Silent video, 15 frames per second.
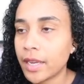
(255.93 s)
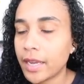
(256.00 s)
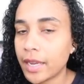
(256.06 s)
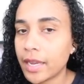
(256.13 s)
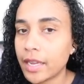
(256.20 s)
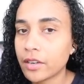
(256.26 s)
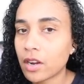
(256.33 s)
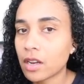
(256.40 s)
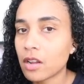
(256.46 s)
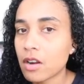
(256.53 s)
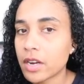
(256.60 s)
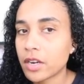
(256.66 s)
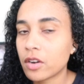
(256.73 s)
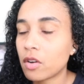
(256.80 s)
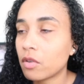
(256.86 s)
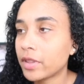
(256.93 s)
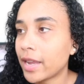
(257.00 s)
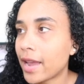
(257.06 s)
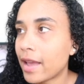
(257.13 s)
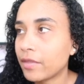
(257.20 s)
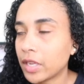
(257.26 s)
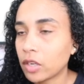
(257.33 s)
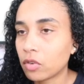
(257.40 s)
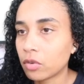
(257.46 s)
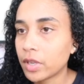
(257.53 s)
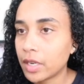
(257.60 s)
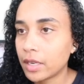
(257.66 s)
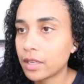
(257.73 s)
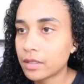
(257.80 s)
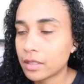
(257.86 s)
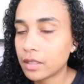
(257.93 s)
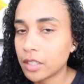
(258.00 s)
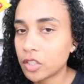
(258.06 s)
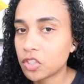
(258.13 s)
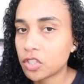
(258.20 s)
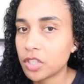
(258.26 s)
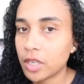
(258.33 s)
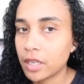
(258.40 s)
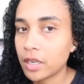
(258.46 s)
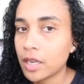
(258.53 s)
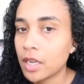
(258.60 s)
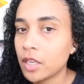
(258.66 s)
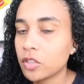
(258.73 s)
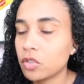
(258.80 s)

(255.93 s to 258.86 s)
And y'all already know they have ingredients in this shit